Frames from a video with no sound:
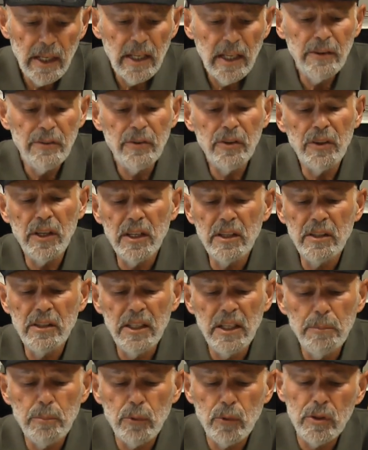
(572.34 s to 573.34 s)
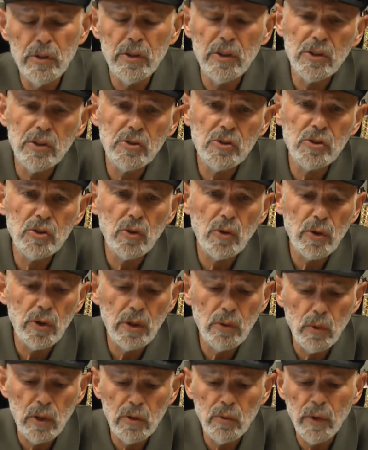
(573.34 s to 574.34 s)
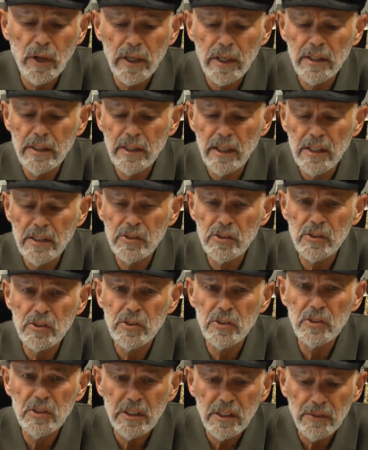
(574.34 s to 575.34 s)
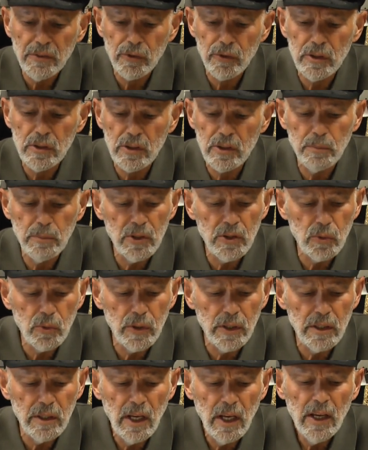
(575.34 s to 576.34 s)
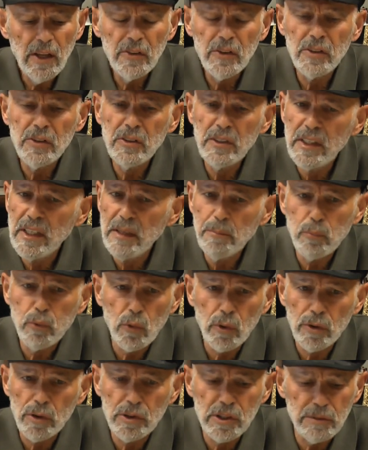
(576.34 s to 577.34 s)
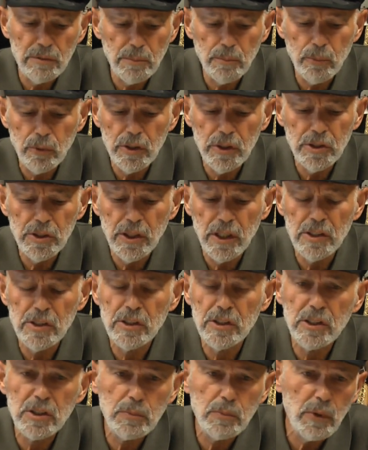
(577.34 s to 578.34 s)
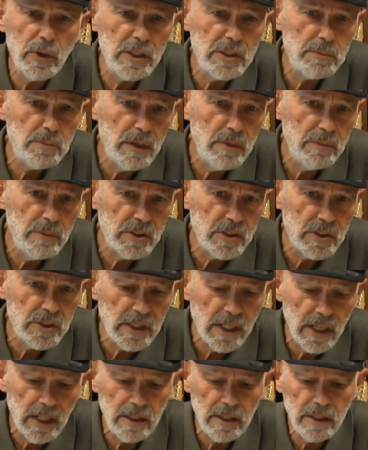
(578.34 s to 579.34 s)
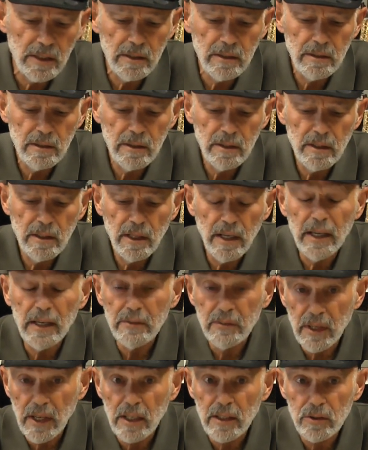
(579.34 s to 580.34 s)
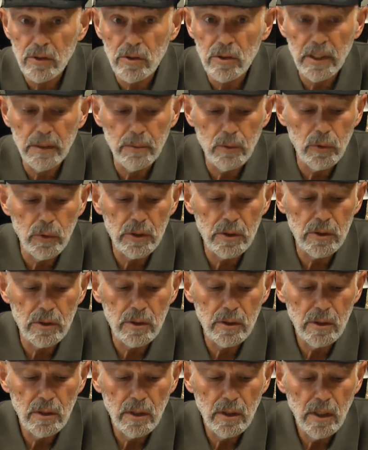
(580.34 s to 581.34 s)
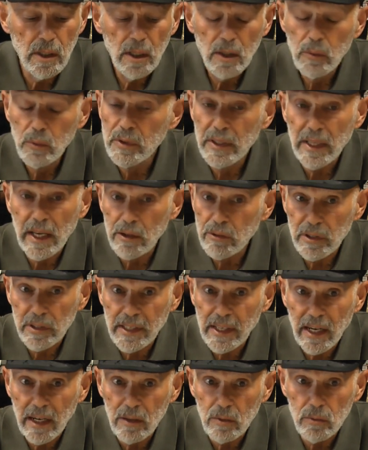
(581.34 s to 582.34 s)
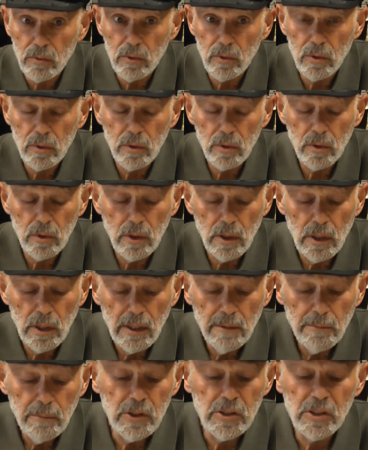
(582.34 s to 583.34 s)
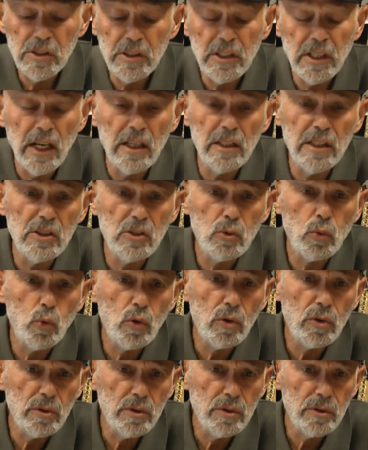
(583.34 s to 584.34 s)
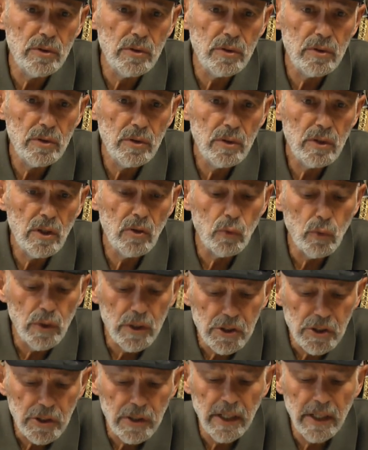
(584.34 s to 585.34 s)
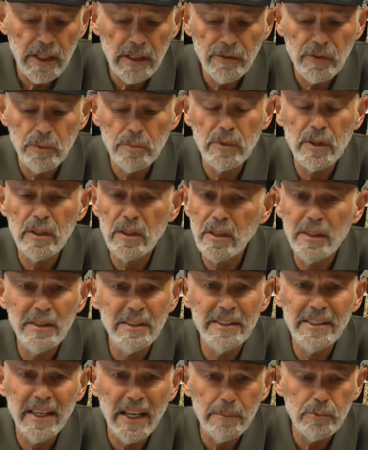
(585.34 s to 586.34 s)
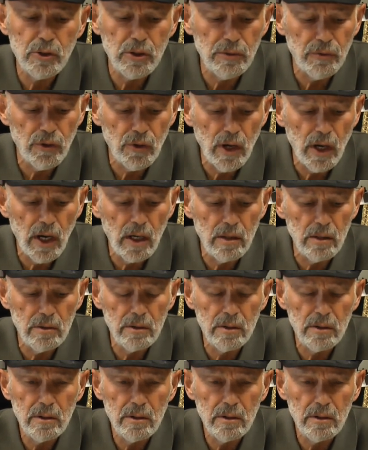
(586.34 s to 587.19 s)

If you think deeper into the story, one recognizes the difference between the deep words of appreciation expressed by Missus Kelly and Doctor Liebowitz. Without a doubt, Missus Kelly's words originated from the depths of her heart.